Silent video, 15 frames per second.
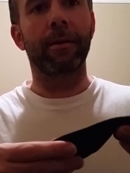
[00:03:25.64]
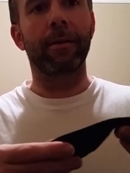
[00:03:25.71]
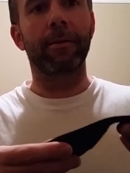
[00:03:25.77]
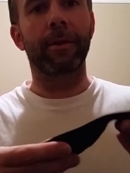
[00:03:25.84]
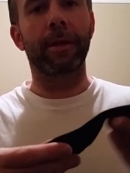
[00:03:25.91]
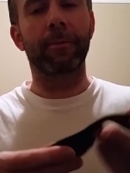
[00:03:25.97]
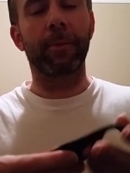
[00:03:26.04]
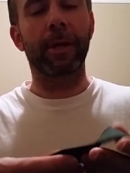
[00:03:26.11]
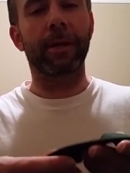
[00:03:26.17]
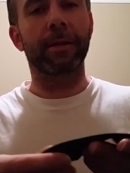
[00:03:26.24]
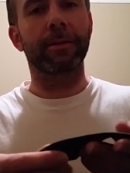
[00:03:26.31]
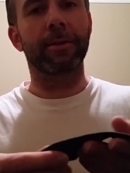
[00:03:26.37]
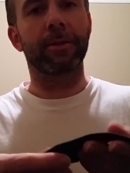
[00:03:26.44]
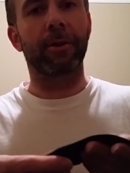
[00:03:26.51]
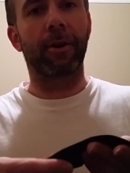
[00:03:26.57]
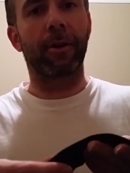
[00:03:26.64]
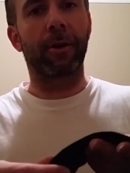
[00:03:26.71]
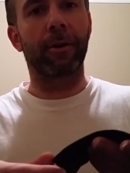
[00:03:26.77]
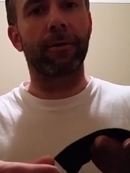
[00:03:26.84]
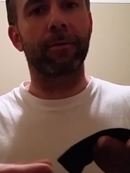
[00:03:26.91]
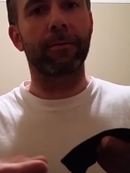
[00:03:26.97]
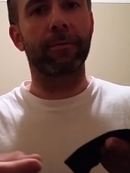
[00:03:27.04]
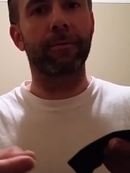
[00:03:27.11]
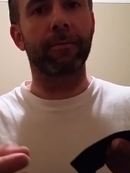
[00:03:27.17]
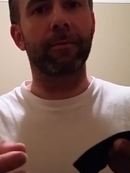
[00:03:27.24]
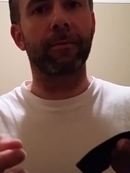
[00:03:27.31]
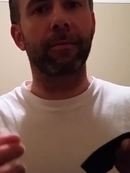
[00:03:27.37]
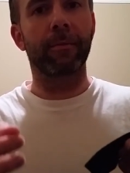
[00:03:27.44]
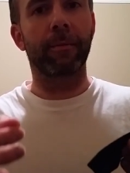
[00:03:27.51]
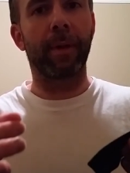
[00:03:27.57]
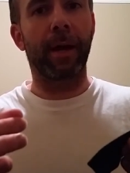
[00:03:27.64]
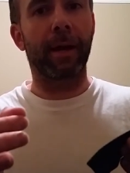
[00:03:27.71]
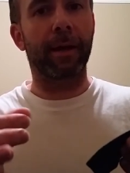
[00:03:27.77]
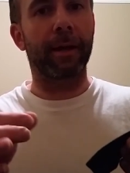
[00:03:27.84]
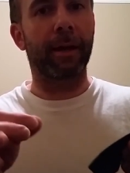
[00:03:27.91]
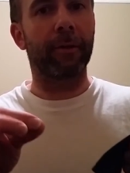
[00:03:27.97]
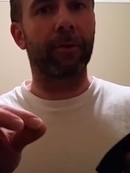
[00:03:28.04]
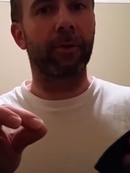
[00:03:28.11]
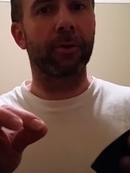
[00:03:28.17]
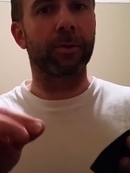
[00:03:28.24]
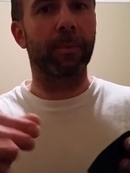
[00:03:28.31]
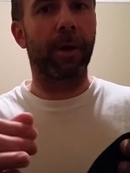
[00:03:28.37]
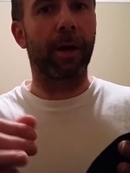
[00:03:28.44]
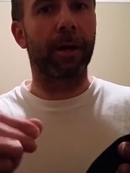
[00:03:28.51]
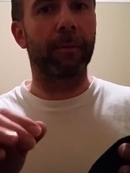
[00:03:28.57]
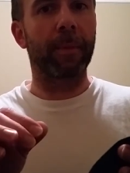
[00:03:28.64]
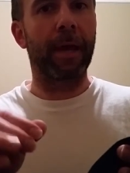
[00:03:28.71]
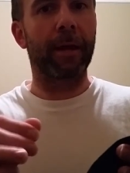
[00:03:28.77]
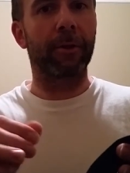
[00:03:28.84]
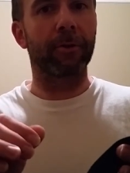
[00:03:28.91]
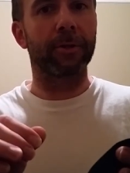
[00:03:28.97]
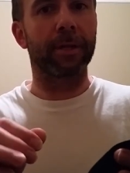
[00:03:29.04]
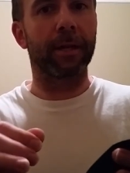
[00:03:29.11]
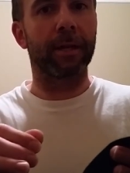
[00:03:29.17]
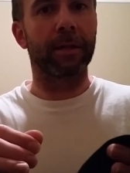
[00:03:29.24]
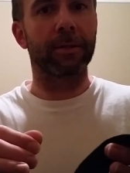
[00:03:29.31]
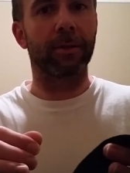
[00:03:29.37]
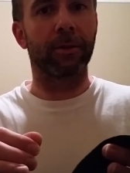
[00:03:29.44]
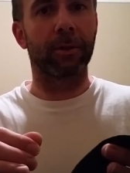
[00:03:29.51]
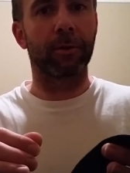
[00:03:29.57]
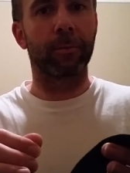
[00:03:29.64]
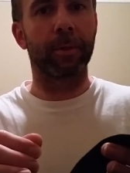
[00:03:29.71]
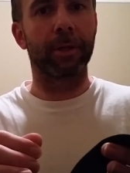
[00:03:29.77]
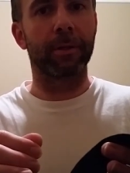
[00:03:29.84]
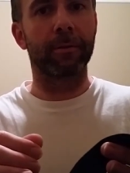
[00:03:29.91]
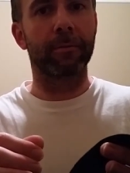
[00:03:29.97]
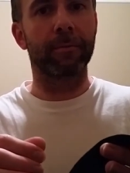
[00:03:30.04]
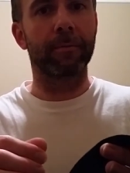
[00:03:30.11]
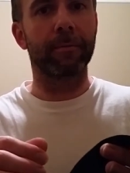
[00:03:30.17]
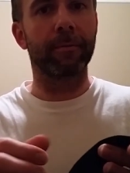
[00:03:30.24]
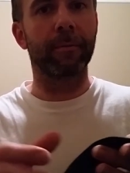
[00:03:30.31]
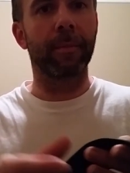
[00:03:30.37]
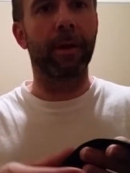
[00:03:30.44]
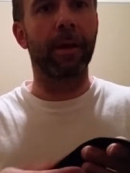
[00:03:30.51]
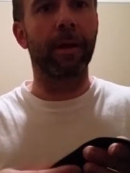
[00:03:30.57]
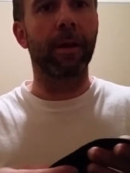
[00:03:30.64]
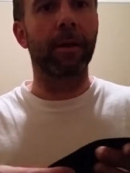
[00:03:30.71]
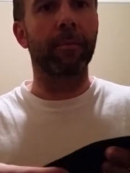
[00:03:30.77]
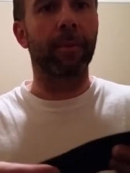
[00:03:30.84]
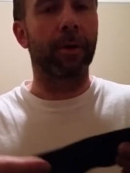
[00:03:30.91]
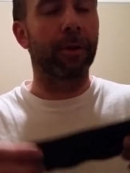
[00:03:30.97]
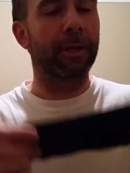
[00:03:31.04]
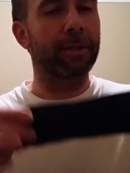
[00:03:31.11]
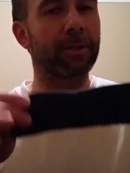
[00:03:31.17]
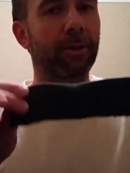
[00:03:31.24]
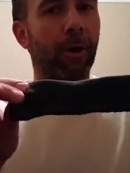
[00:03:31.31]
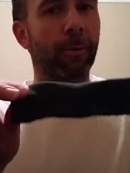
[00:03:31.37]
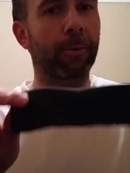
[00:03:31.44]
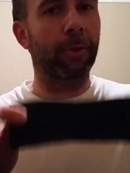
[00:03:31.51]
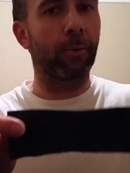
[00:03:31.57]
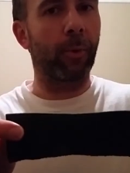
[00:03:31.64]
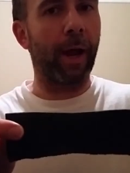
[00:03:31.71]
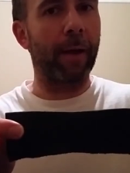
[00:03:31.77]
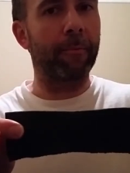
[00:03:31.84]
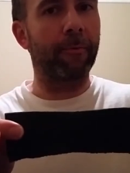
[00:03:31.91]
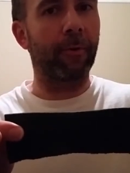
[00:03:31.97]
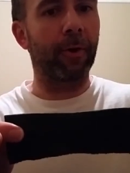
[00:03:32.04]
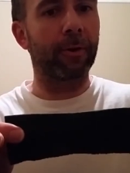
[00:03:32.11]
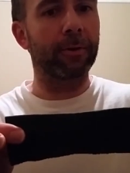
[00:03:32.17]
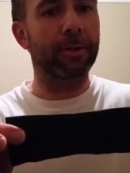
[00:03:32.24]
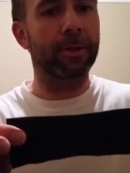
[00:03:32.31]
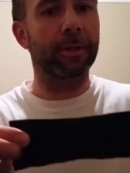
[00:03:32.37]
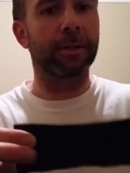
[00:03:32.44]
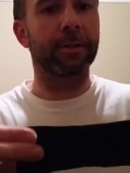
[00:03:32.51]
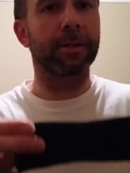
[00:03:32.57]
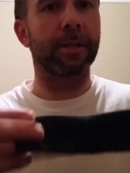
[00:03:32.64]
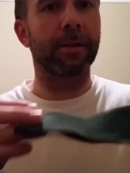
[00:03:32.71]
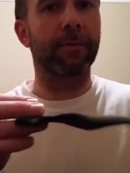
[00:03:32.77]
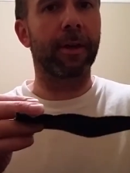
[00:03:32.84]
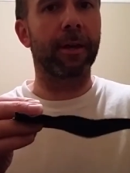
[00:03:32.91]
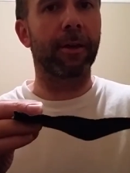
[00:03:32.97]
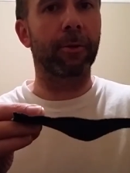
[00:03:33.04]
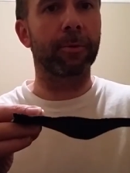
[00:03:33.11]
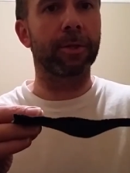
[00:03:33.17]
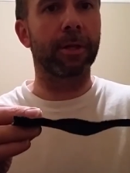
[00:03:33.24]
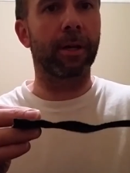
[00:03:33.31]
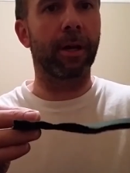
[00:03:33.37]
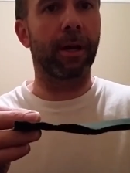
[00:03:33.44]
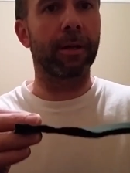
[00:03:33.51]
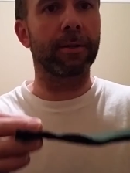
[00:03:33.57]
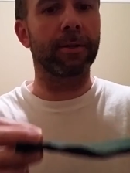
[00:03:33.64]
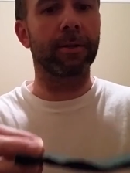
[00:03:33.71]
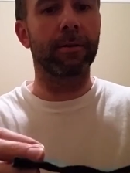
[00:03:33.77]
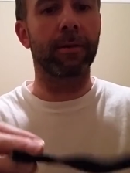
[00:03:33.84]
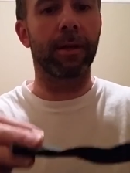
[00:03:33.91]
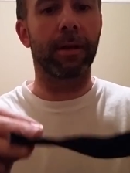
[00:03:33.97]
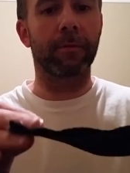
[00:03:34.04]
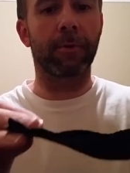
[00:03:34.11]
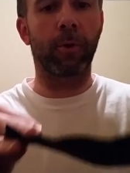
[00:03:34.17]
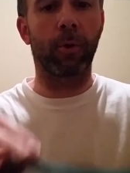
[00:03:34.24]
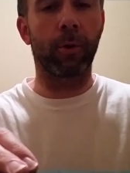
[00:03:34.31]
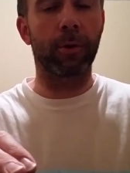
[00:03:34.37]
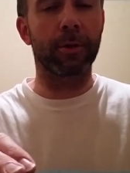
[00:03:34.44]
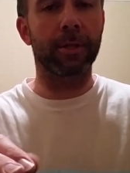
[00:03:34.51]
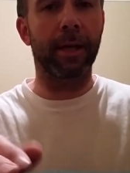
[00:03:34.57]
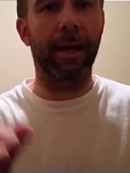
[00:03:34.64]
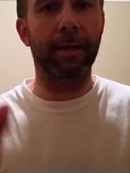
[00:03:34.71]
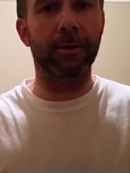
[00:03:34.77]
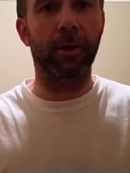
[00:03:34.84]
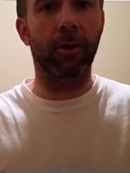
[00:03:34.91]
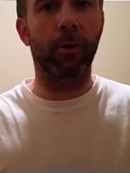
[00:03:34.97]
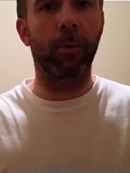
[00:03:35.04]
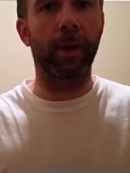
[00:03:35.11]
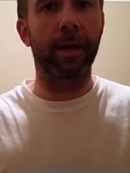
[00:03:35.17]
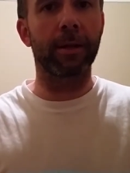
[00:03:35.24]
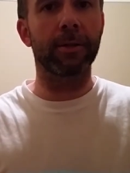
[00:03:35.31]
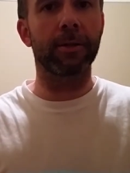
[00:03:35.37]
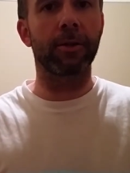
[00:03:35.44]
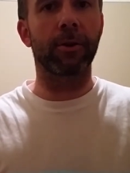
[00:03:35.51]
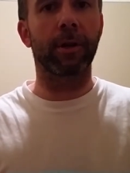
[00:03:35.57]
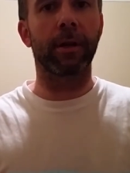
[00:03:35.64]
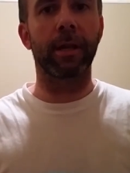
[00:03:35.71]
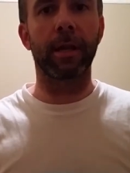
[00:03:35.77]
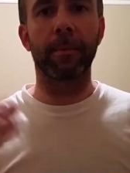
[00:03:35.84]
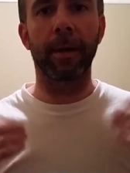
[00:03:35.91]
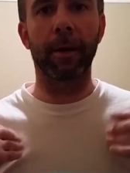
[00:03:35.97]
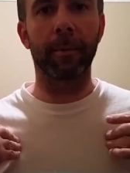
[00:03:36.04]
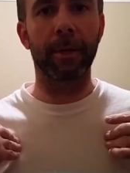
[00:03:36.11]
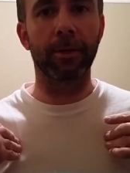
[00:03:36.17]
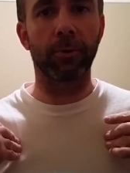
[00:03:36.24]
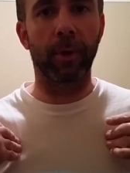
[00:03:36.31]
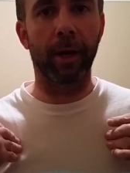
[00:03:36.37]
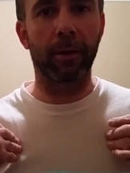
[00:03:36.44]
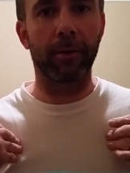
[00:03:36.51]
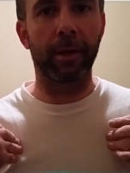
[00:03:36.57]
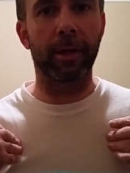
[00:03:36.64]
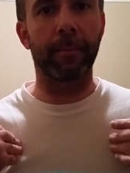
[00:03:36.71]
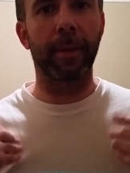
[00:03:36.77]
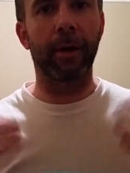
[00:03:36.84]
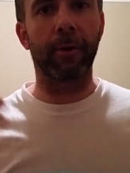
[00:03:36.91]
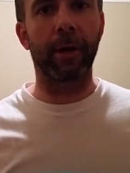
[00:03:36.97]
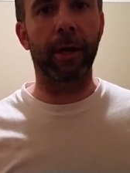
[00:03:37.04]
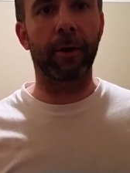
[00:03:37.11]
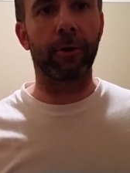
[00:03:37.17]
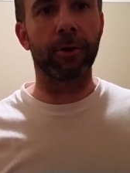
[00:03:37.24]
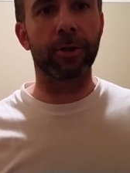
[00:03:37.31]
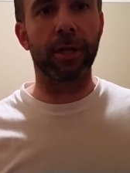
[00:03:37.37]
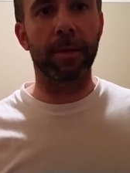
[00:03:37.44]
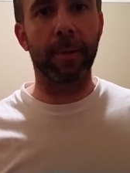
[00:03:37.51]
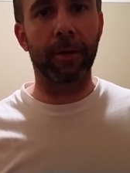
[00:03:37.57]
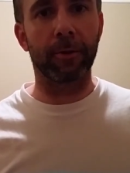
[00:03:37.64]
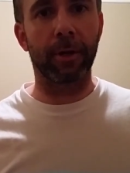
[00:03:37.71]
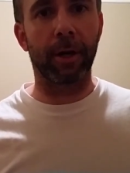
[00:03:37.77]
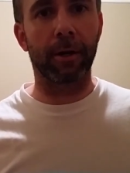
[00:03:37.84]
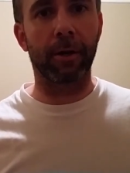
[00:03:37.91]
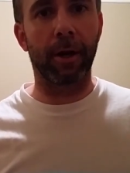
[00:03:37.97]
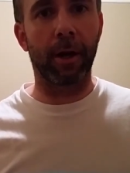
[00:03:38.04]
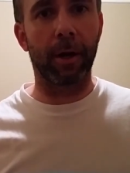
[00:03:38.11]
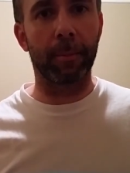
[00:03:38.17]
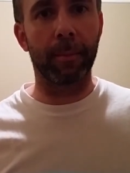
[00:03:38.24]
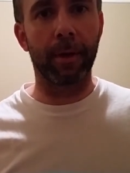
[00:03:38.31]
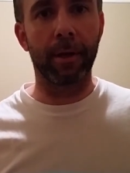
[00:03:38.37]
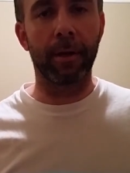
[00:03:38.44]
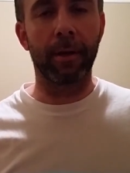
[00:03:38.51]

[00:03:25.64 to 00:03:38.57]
then we can start backing out those bottom hanger settings a little bit. But let's start with the wrap first and see if that helps you guys. And of course, as always, you can email me directly at malehanger at gmail.com.